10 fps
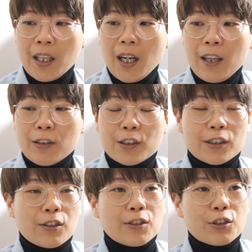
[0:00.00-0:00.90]
I
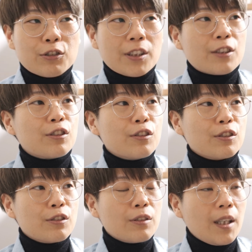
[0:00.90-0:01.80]
always go straight
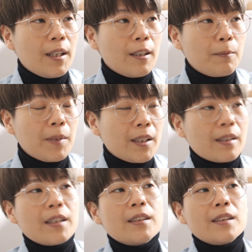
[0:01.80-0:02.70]
to I
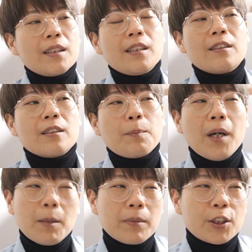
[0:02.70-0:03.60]
think it's either the
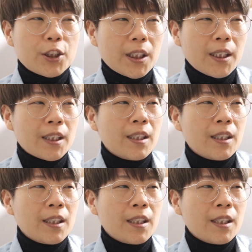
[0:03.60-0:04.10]
publishing